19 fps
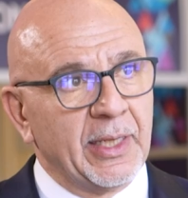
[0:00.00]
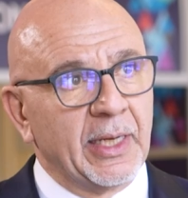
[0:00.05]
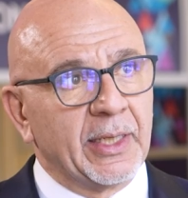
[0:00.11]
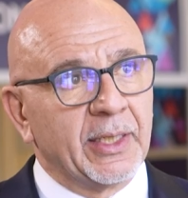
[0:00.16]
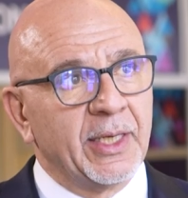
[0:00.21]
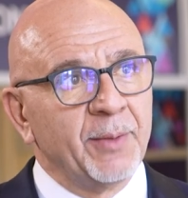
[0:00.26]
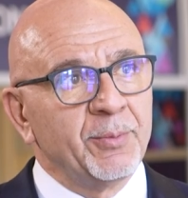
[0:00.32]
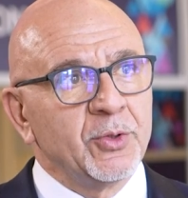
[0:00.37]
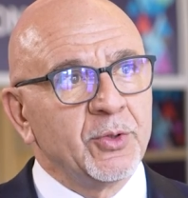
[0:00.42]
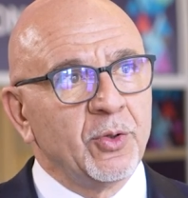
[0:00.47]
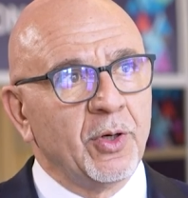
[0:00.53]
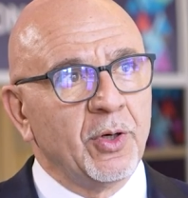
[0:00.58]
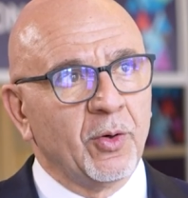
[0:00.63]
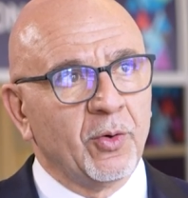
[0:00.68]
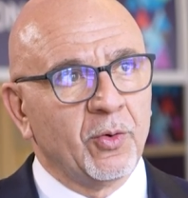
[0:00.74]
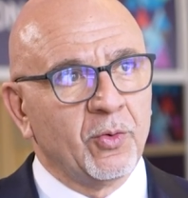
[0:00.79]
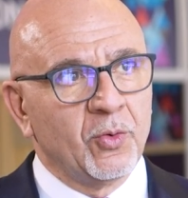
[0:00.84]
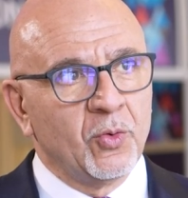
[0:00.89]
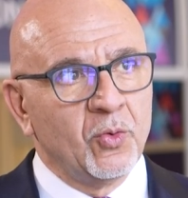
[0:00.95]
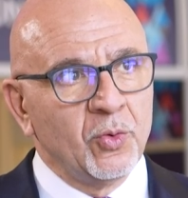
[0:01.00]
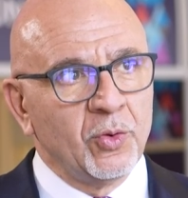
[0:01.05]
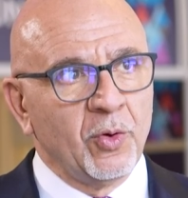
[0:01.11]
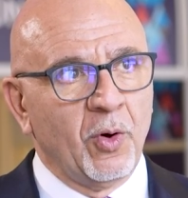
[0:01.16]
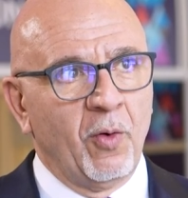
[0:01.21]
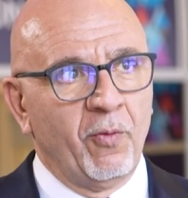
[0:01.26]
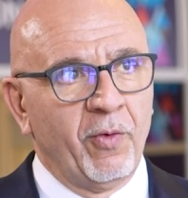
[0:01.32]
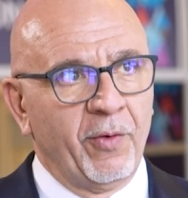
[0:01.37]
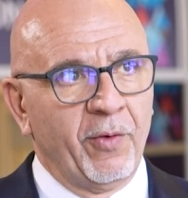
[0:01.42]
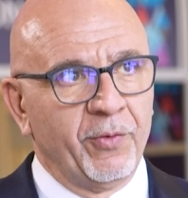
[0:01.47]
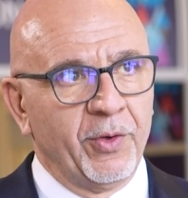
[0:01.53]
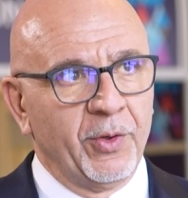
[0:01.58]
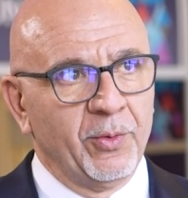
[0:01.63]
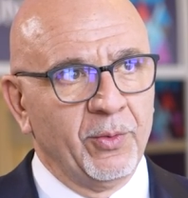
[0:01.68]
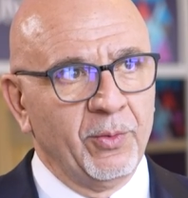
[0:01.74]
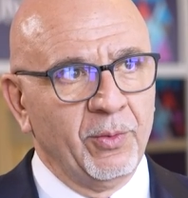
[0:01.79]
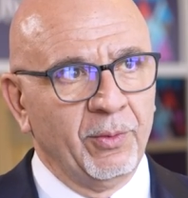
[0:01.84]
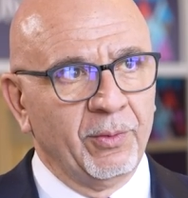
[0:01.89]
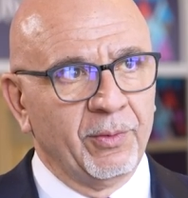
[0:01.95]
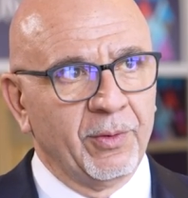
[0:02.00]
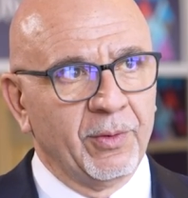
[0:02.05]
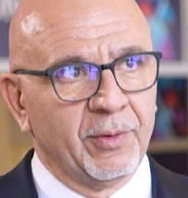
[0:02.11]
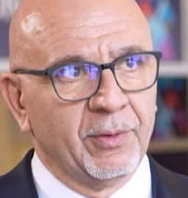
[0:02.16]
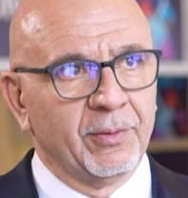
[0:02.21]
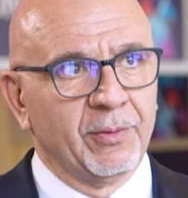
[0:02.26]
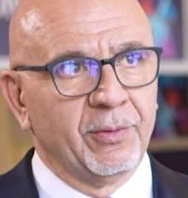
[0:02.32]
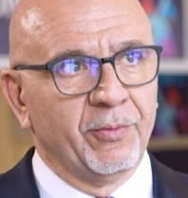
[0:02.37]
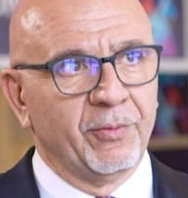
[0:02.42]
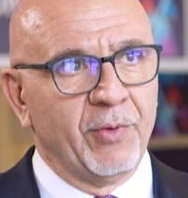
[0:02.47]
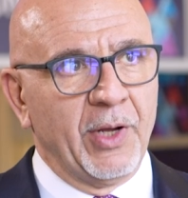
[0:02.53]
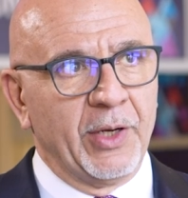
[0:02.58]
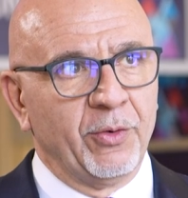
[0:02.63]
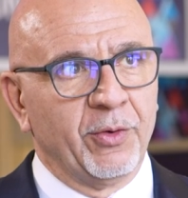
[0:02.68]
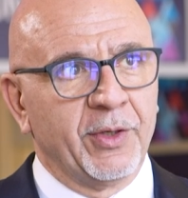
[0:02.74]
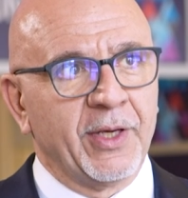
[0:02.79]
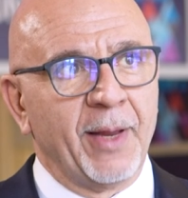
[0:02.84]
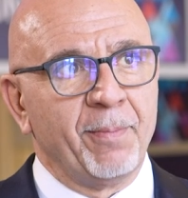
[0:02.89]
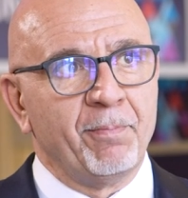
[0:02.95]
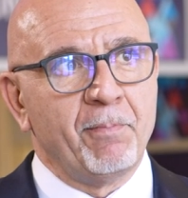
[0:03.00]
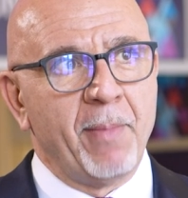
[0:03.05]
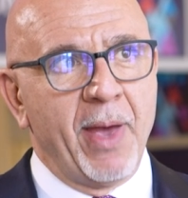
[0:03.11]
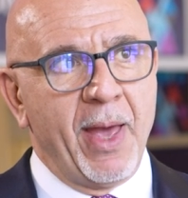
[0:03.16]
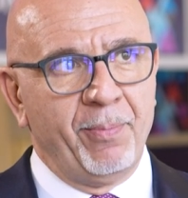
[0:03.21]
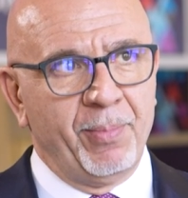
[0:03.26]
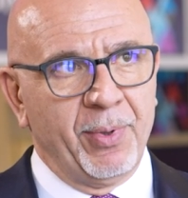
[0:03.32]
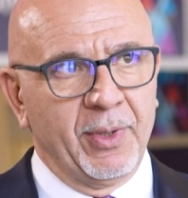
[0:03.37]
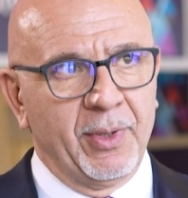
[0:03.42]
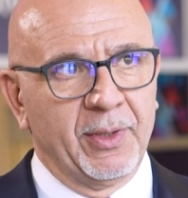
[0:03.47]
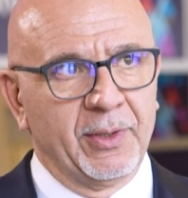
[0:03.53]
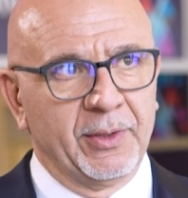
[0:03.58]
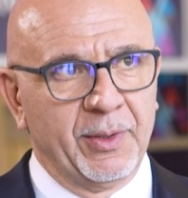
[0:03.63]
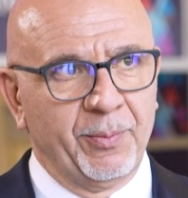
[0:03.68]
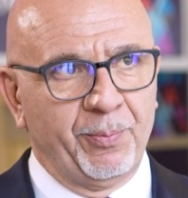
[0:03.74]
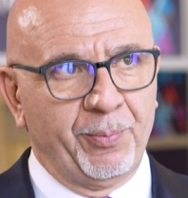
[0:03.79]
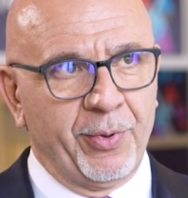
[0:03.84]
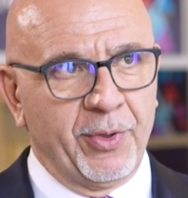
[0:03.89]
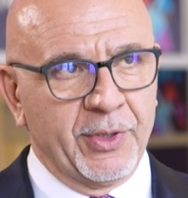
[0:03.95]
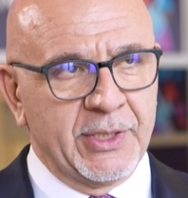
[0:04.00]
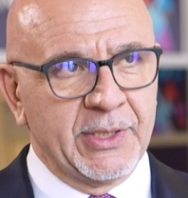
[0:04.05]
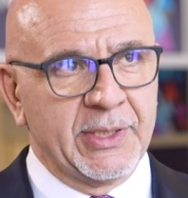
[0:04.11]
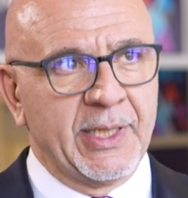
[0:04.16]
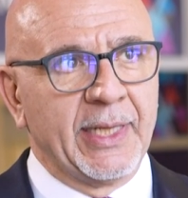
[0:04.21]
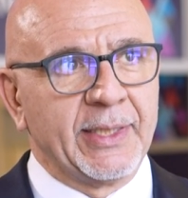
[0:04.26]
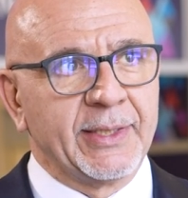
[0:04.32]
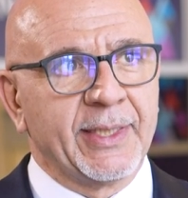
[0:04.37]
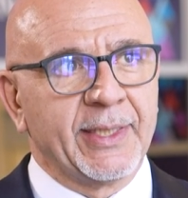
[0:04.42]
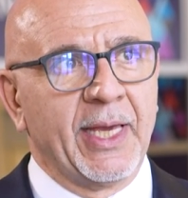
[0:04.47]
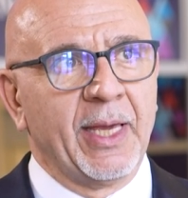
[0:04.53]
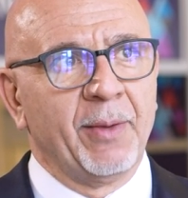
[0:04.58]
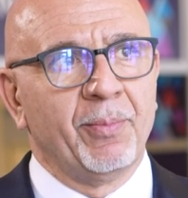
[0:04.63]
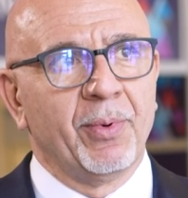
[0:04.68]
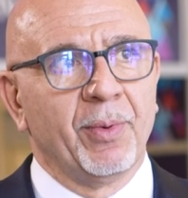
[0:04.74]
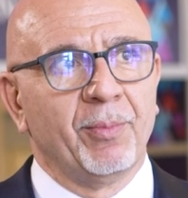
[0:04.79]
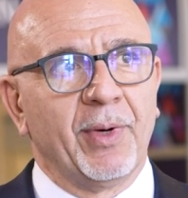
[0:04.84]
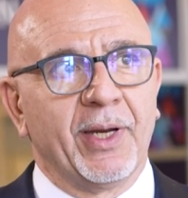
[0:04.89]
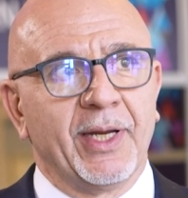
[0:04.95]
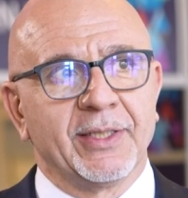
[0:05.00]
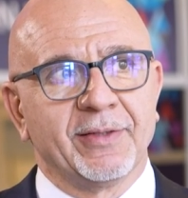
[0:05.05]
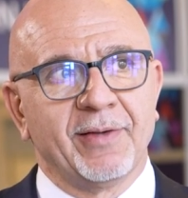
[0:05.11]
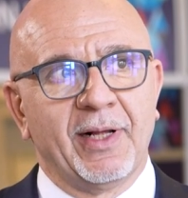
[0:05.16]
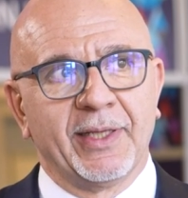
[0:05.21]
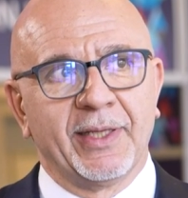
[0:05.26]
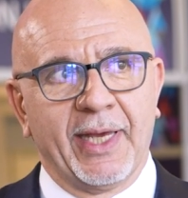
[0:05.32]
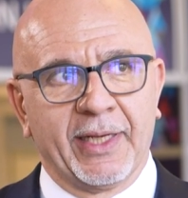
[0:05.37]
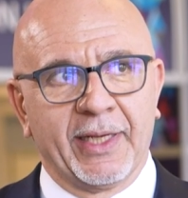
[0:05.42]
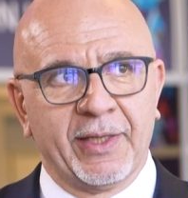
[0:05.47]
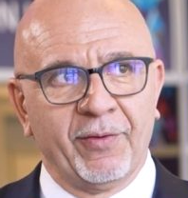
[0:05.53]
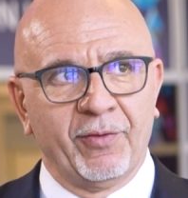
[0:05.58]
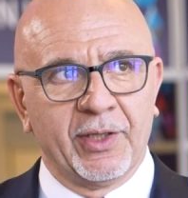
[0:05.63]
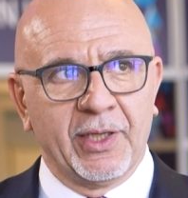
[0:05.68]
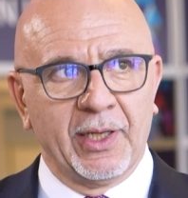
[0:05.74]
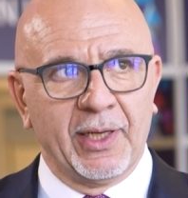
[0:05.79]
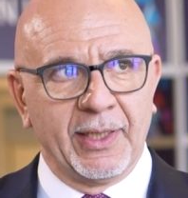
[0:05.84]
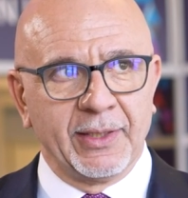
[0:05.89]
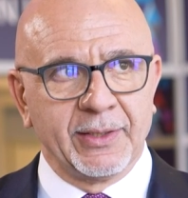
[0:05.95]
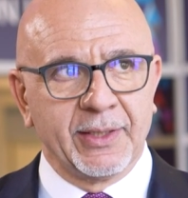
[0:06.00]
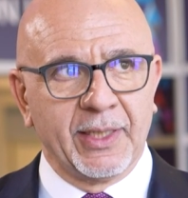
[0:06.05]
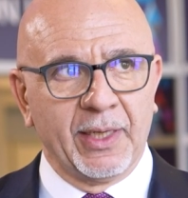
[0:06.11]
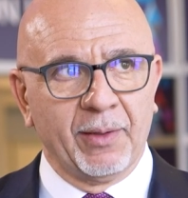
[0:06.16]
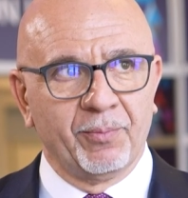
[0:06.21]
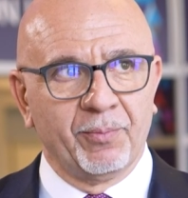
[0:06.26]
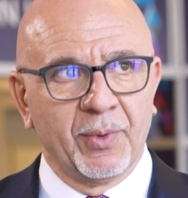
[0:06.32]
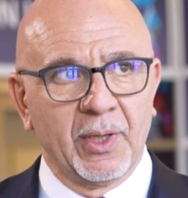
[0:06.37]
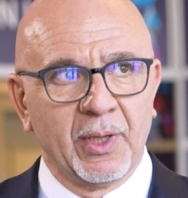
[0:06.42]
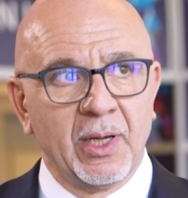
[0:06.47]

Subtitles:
That gives you a good overview where you can map the process landscape, but as well the activity landscape.